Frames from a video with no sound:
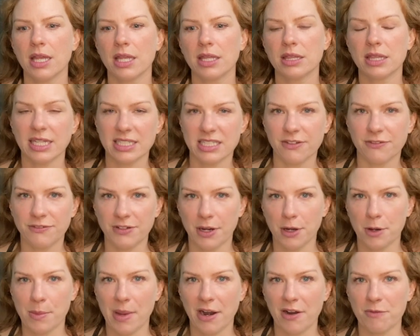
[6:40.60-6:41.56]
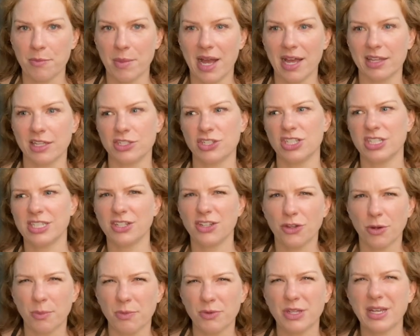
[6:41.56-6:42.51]
that's a fair amount of mileage until
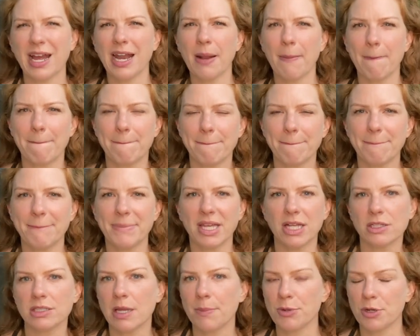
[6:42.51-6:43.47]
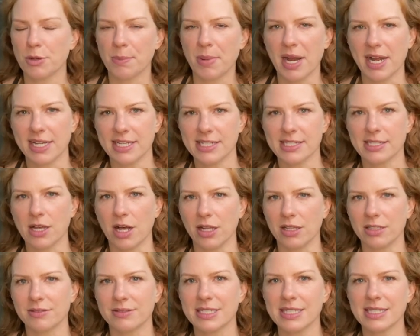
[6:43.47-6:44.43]
you kind of build up your body's
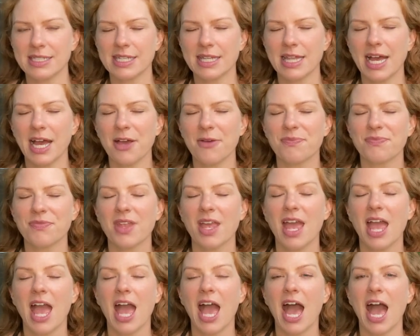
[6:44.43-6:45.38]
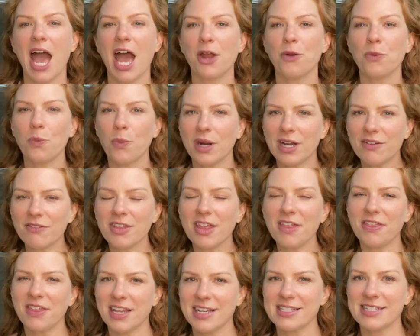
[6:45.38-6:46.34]
tolerance to that. And one of the
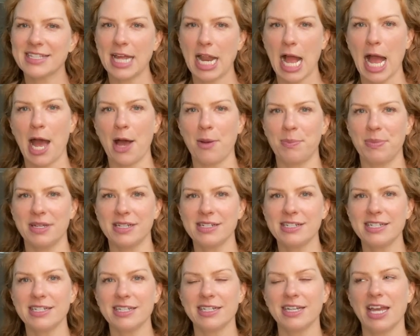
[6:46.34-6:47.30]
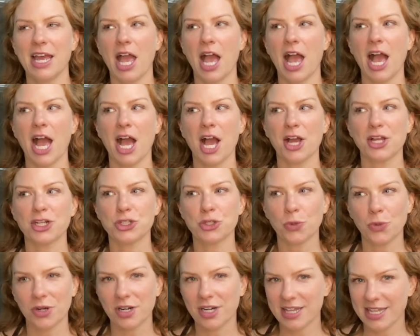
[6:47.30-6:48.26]
things that happened
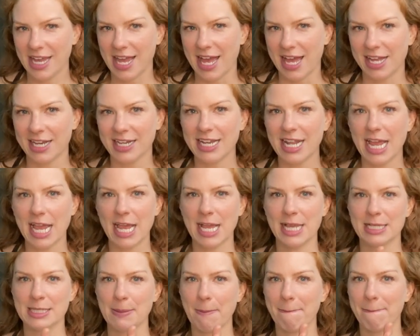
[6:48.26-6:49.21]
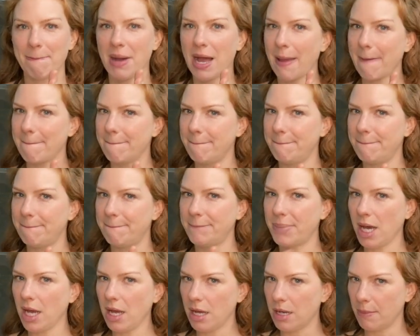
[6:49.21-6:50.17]
toward the end is my
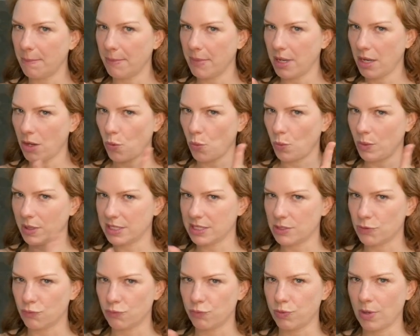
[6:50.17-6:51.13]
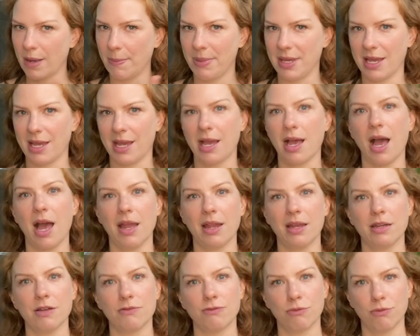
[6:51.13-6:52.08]
bum was rubbing
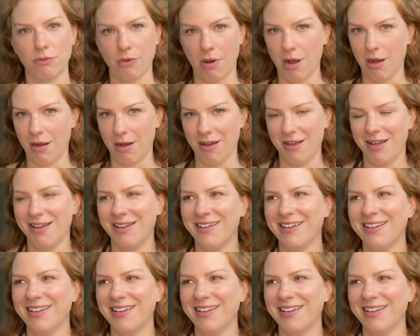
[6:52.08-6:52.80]
kind of raw.